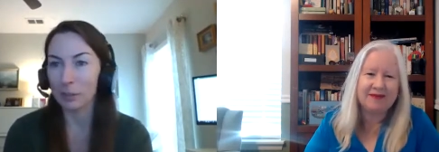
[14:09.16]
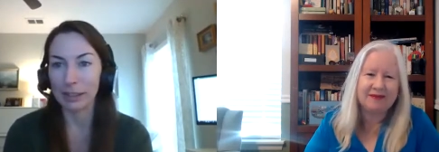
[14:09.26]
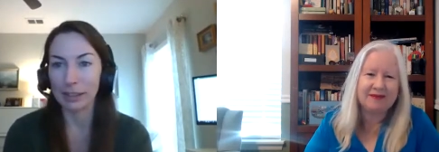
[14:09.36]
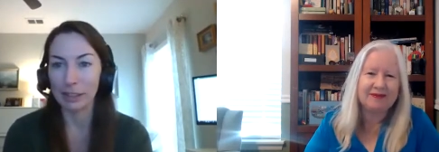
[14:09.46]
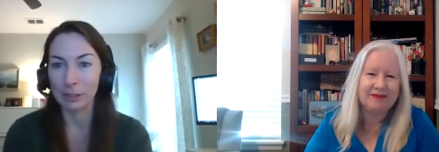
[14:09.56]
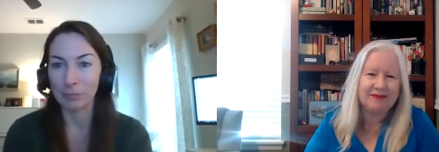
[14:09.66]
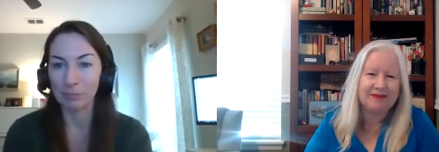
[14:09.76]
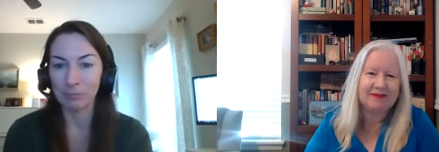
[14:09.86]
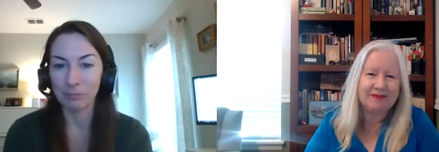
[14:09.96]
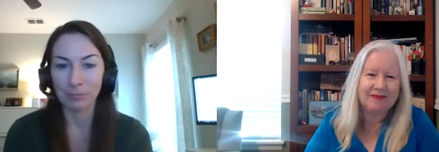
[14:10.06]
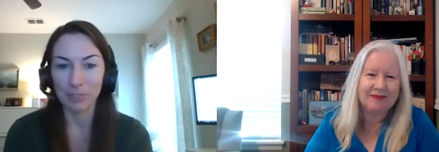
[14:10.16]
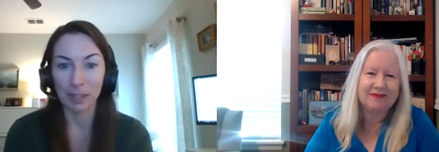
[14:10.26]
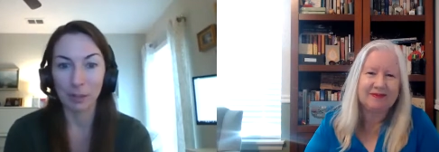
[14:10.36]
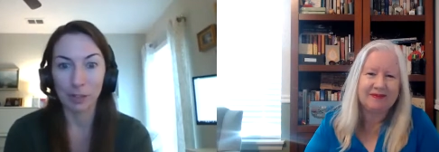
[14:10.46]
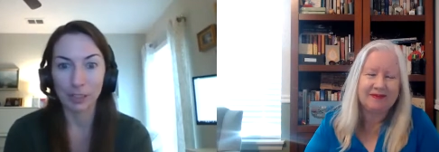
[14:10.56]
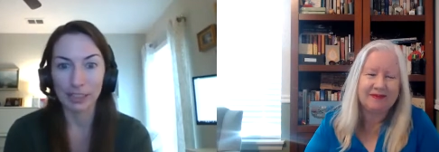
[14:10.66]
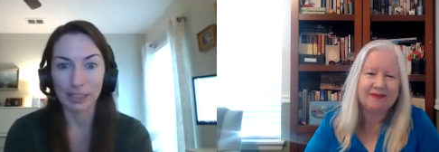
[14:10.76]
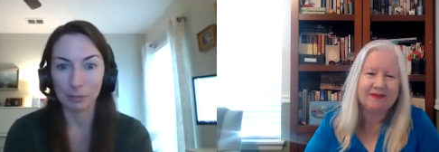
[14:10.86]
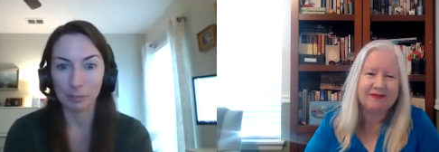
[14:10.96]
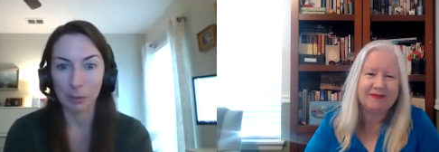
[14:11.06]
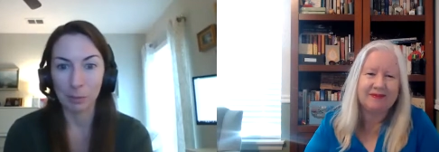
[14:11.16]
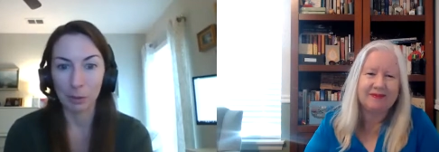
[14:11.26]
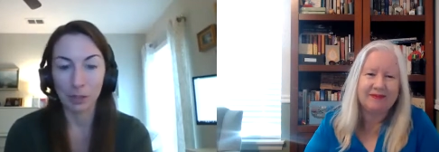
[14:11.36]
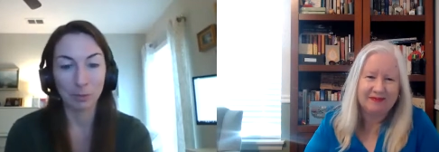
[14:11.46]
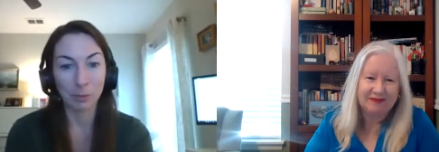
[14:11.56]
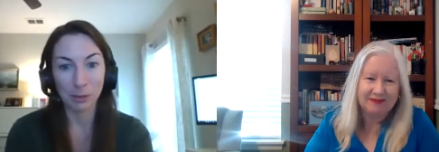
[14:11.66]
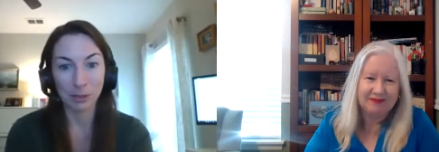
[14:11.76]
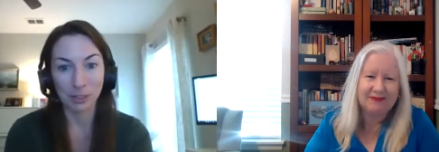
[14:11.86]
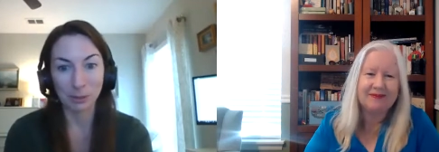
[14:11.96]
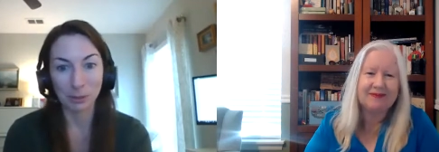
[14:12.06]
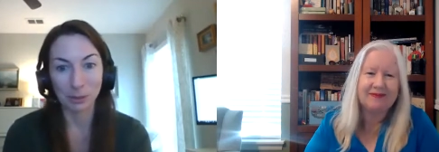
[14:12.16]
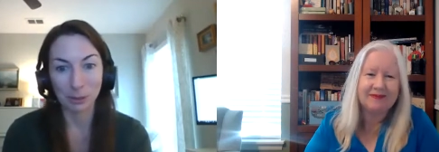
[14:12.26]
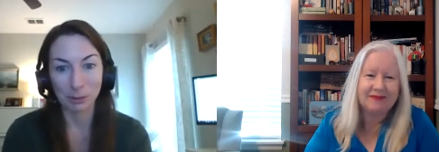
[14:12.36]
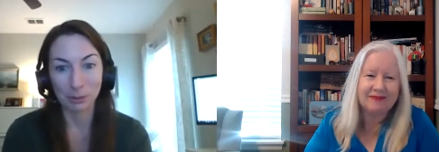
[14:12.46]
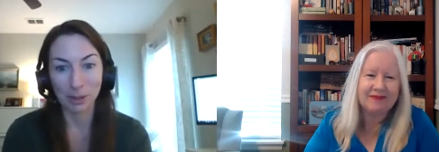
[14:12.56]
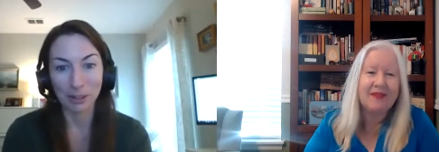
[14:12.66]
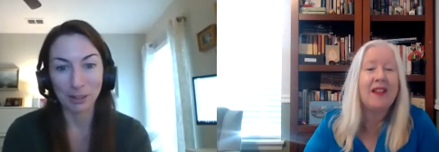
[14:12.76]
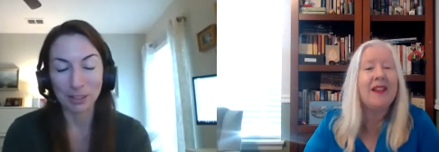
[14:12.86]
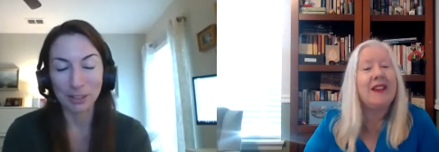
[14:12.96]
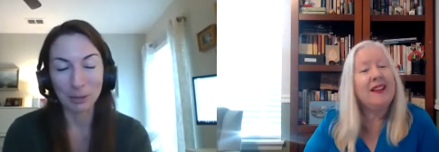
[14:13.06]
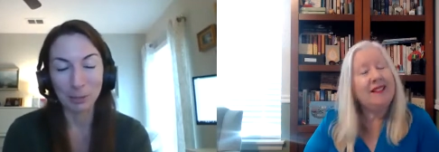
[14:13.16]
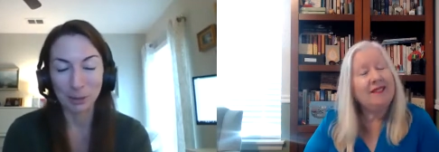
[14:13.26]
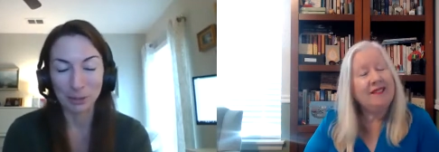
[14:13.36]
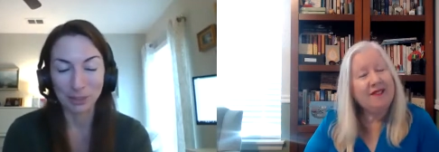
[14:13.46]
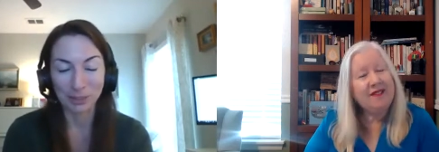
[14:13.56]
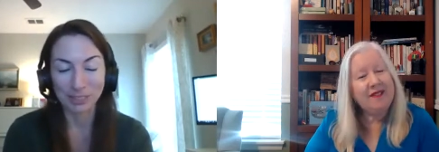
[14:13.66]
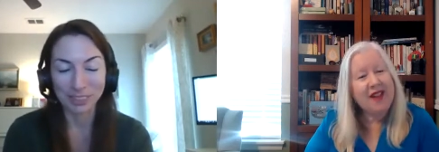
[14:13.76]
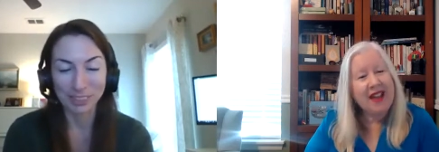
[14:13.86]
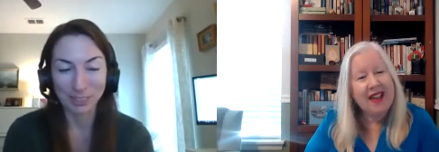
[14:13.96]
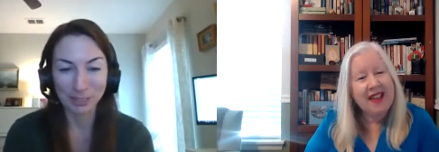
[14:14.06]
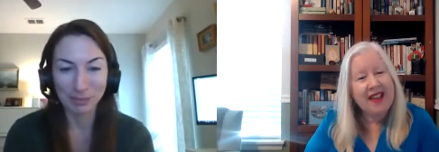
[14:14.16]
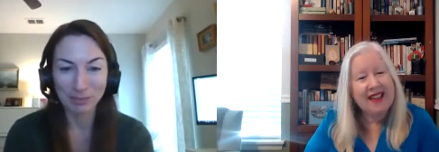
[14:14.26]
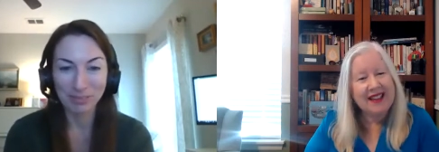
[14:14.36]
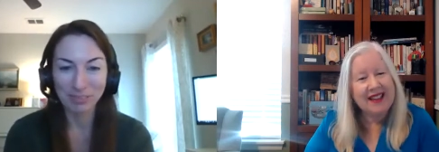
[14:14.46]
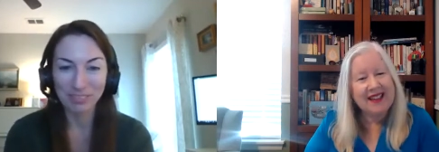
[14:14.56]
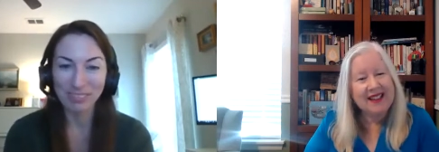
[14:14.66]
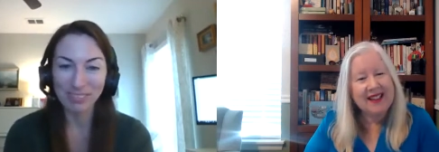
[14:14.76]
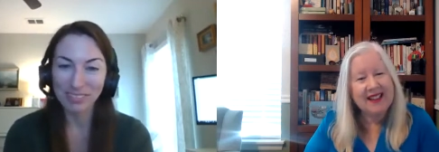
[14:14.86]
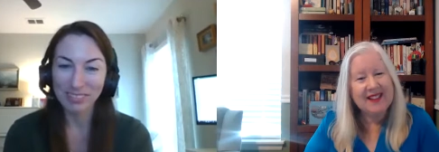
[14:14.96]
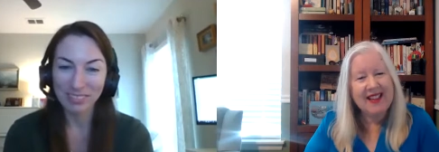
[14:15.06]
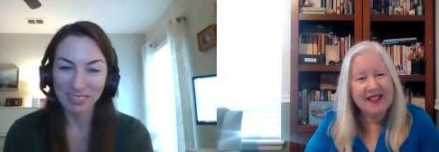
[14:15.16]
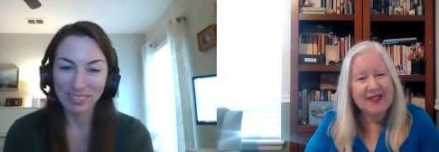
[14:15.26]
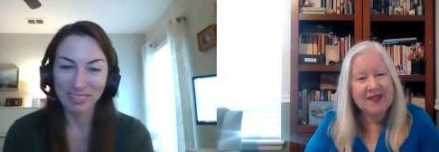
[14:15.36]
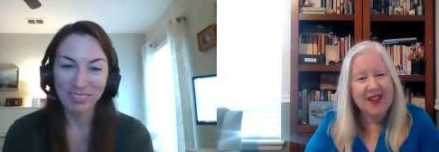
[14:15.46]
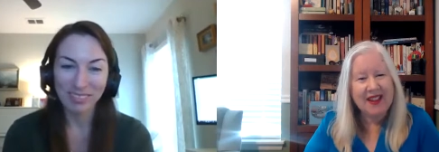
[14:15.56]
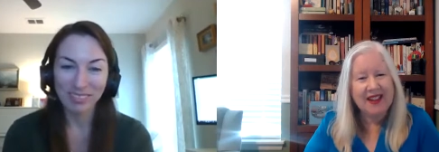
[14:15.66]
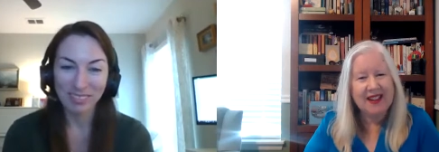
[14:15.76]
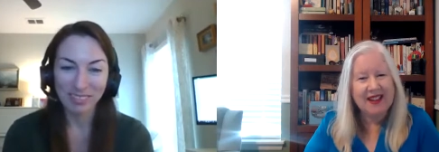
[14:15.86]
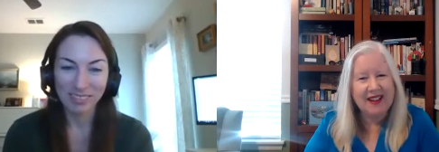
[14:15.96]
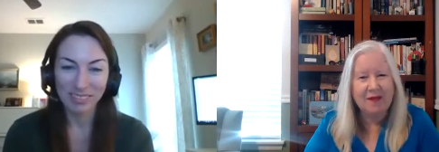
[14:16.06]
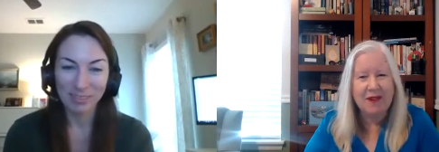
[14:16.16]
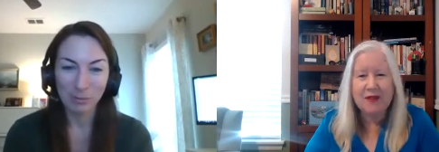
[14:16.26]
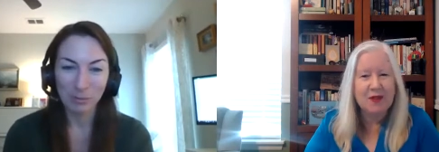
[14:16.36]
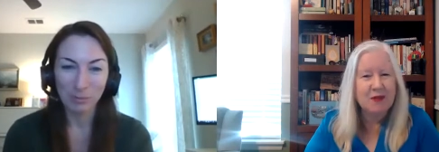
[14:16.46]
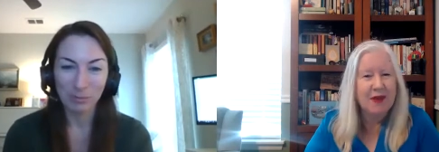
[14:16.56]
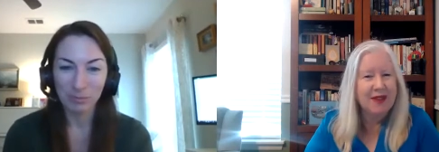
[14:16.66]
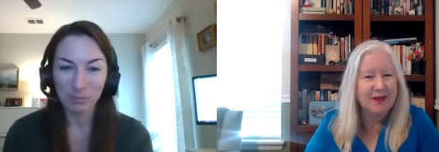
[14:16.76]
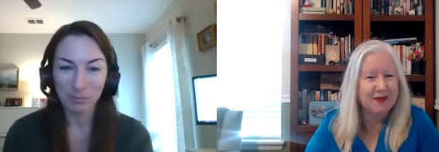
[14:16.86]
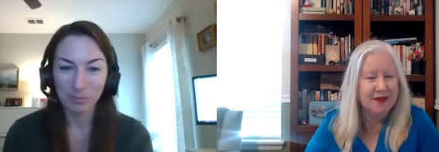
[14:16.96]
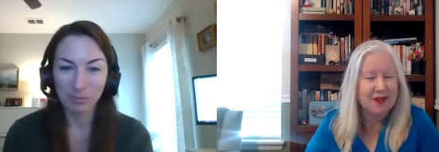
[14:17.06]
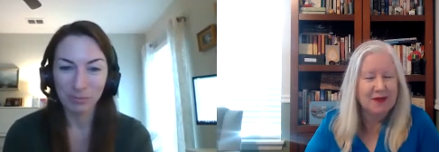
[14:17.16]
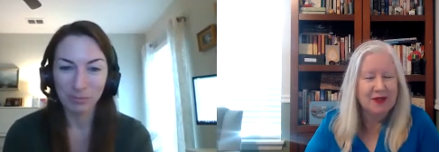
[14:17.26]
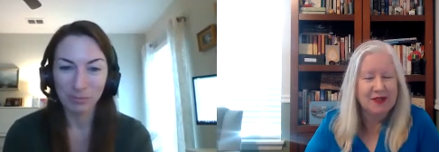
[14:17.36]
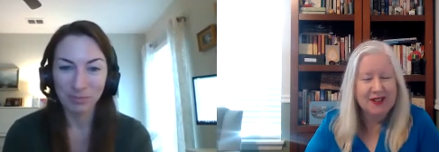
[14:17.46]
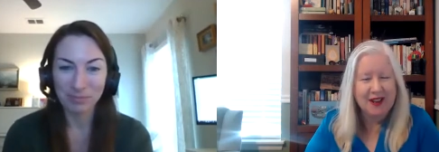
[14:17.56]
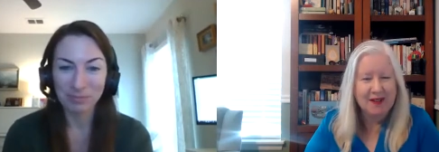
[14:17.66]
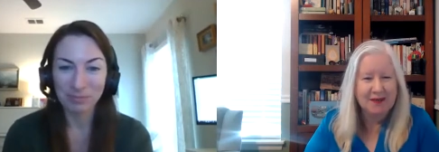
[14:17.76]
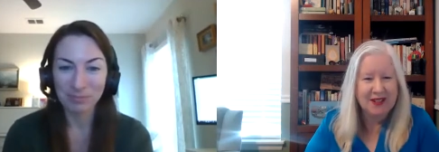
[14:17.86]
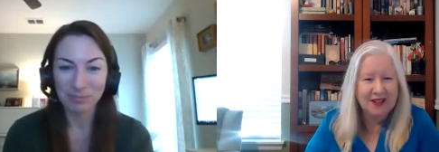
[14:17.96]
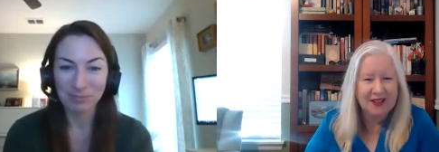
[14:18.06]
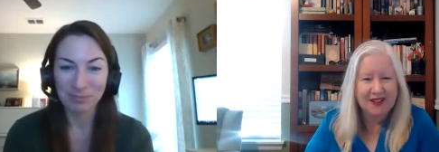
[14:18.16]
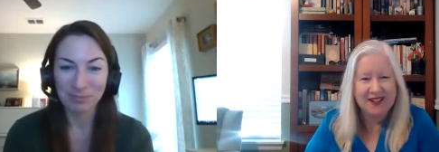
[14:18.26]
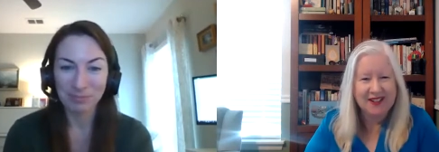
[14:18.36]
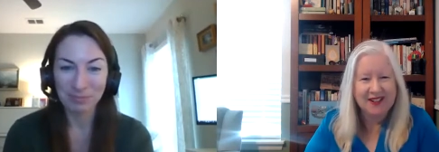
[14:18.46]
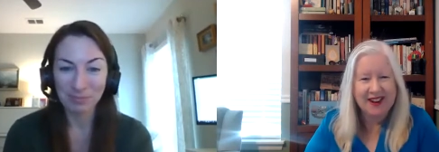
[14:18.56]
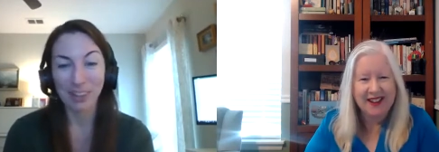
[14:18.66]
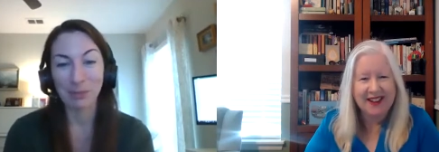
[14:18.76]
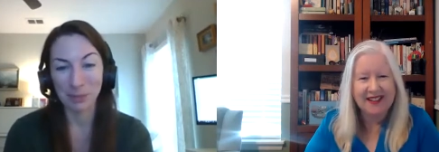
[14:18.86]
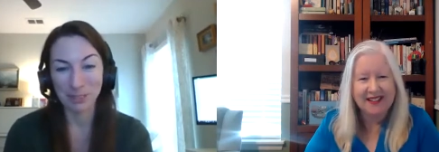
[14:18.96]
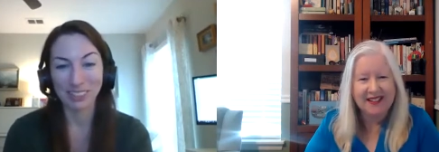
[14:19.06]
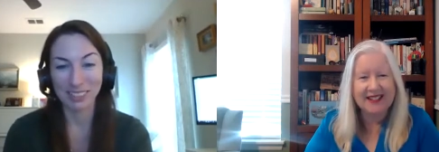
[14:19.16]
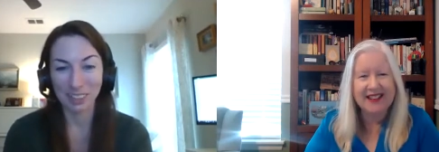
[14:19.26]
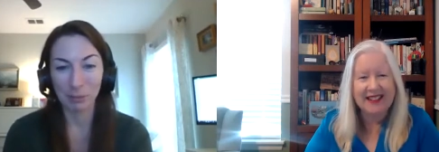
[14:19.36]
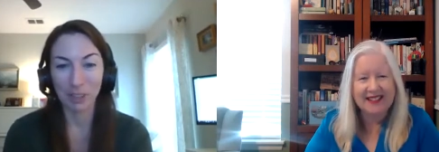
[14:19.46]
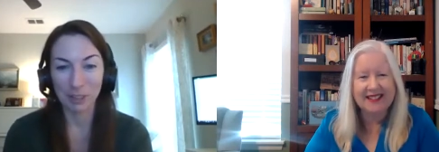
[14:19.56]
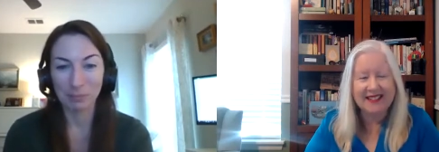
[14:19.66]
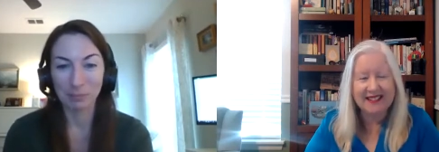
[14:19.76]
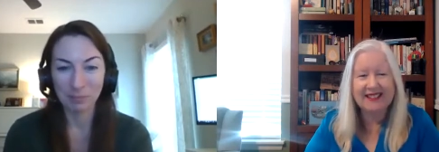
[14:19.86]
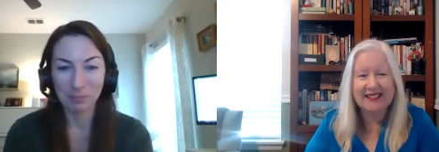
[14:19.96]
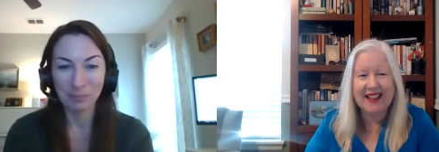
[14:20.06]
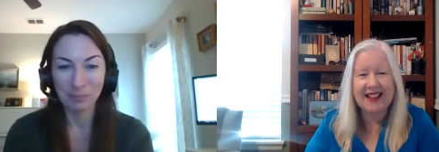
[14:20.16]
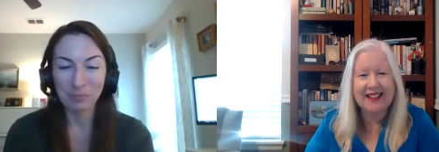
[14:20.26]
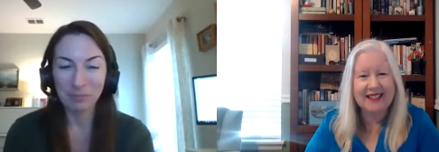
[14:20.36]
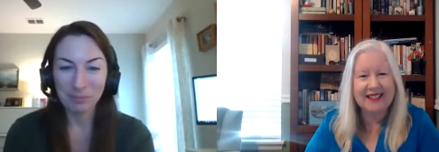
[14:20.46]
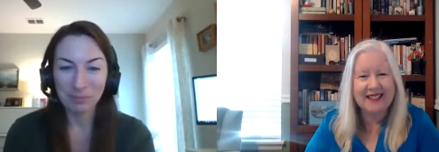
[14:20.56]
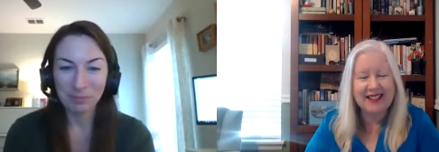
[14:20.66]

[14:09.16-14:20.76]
Speaker 1: I um, I'm married and we both have motorcycles, so we ride our Indian motorcycles together. Fun. Oh,
Speaker 2: that's fun and wonderful weather for it most of the time too. That's great. Yeah,
Speaker 1: most of the time. Yeah.
Speaker 2: Yeah, that's